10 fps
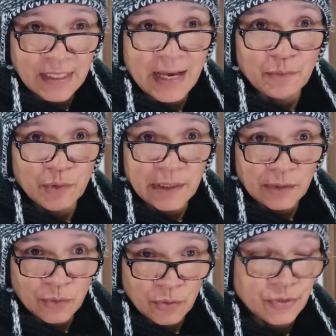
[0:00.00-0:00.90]
that
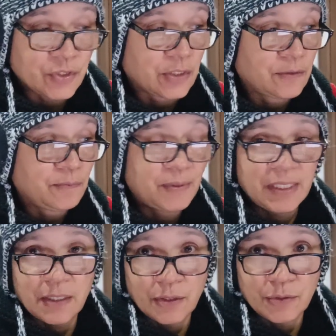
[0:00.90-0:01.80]
will also
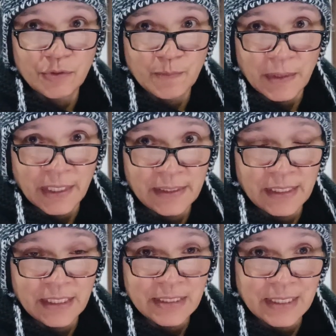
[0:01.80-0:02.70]
be owned by the
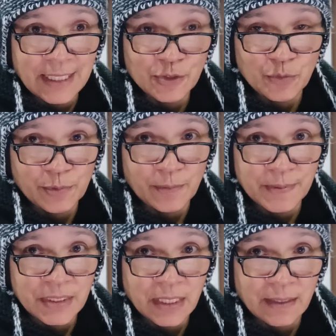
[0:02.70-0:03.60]
intellectual
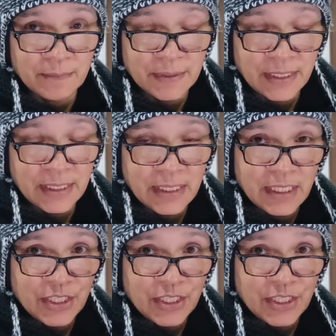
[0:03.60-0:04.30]
property company.